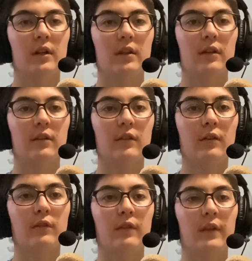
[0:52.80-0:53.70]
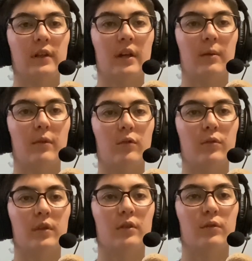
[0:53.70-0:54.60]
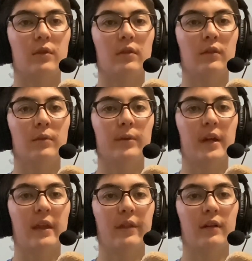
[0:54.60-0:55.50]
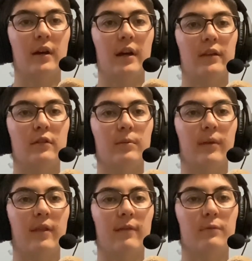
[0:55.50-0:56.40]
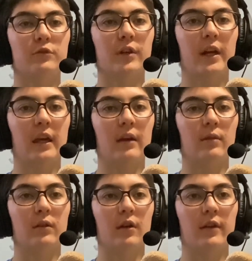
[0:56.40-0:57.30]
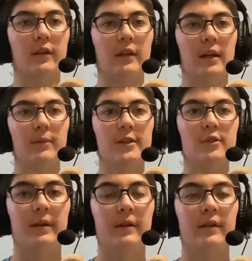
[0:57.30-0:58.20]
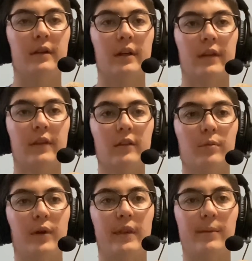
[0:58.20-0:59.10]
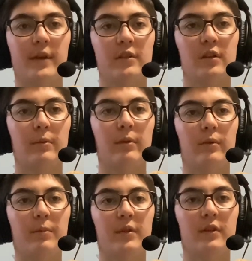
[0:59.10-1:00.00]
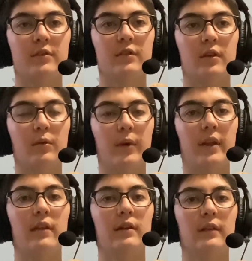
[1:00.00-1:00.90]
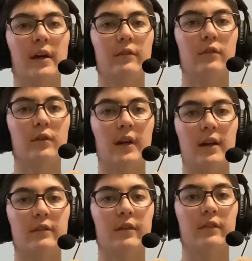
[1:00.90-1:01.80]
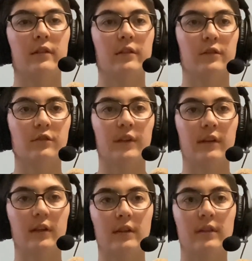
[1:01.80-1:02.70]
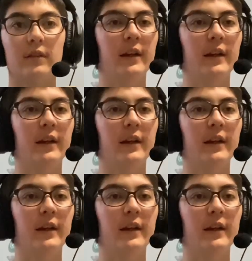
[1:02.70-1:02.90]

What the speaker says: This is also the time you want to lubricate their eyes to prevent them from drying out and causing damage. At this point, the patient can be repositioned in a way that allows you to access the surgery site.